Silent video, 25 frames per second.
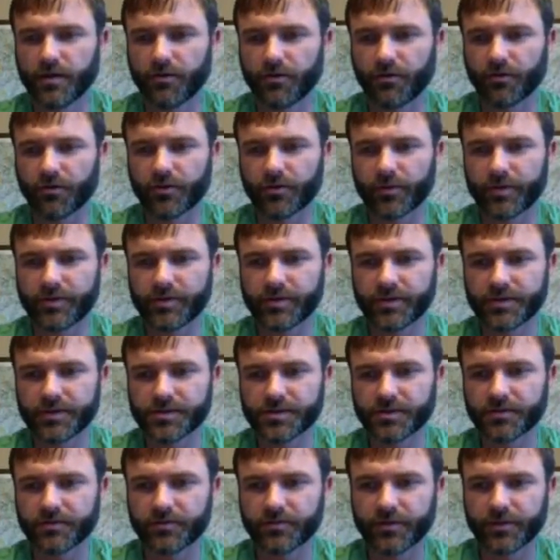or
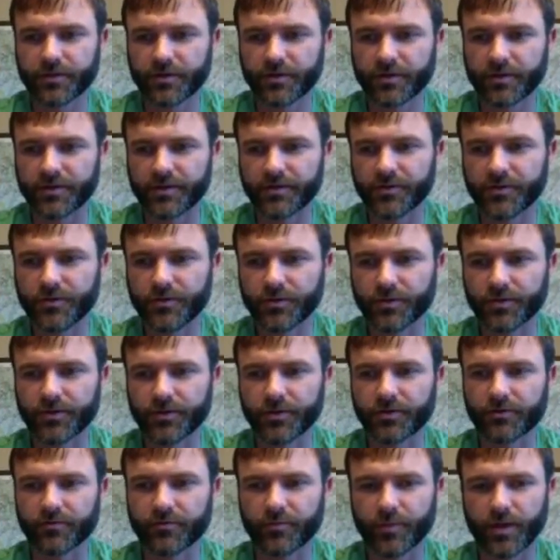retention of urine due to a
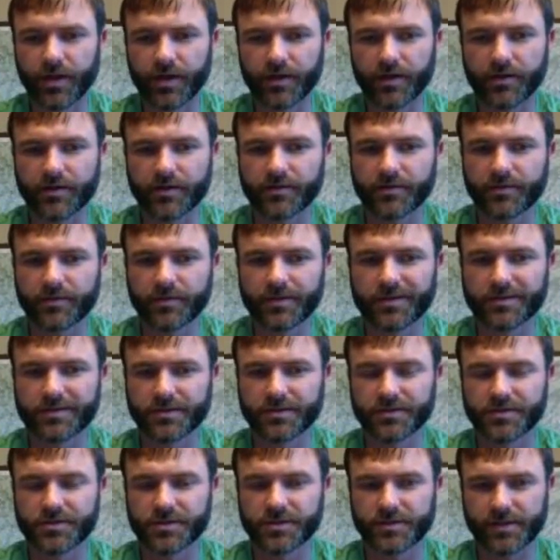nerve block,
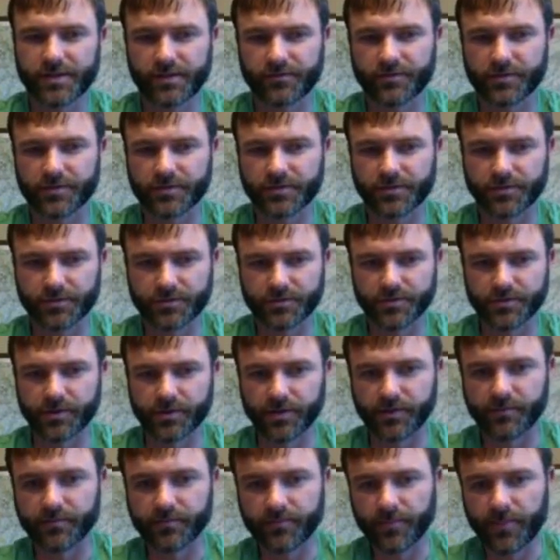such as after
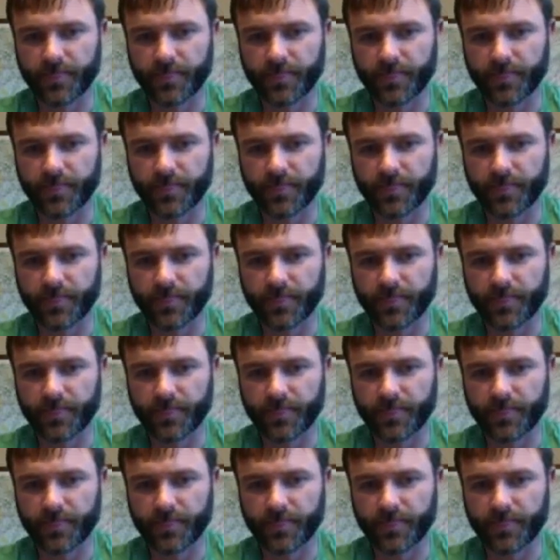surgery,